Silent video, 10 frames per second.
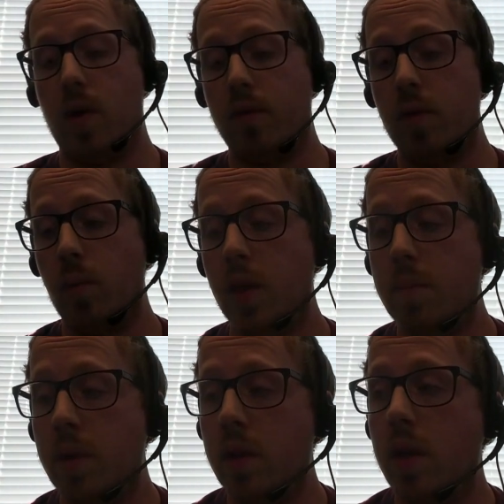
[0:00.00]
of the
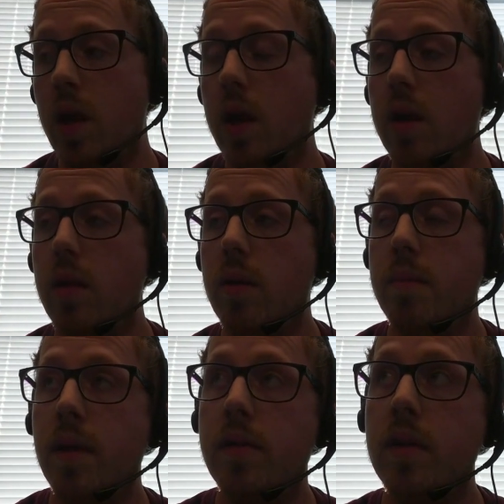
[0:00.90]
WeedPedia
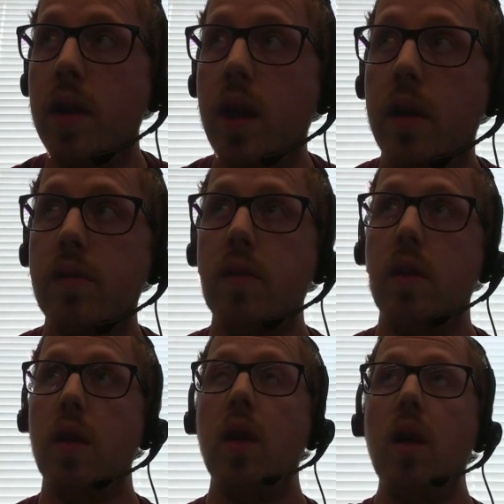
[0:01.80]
basically has
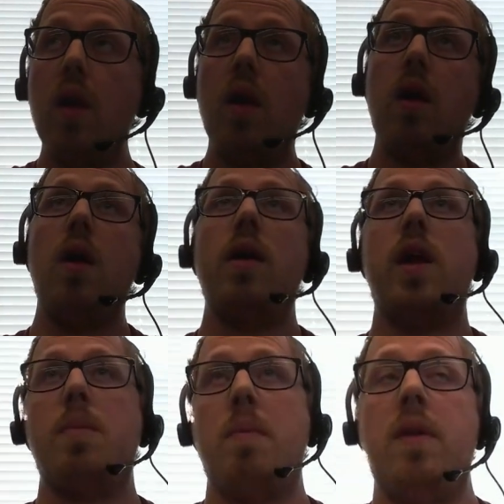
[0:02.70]
the
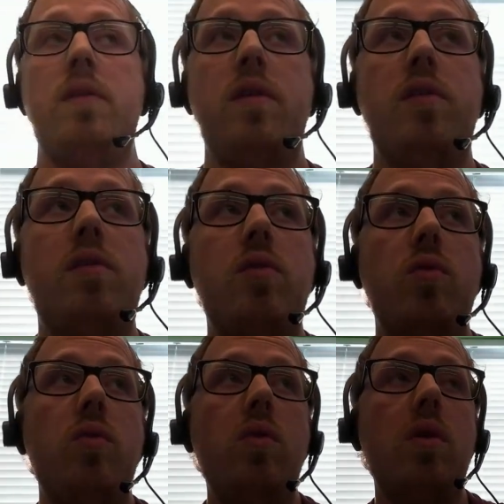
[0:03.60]
capabilities
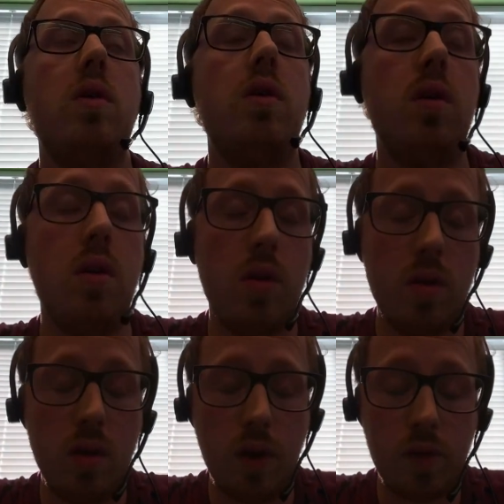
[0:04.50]
to
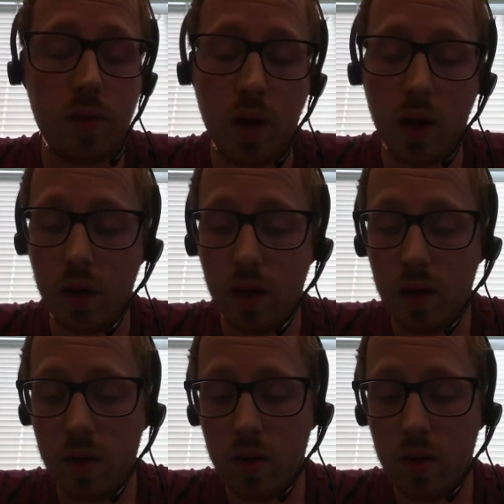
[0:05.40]
assign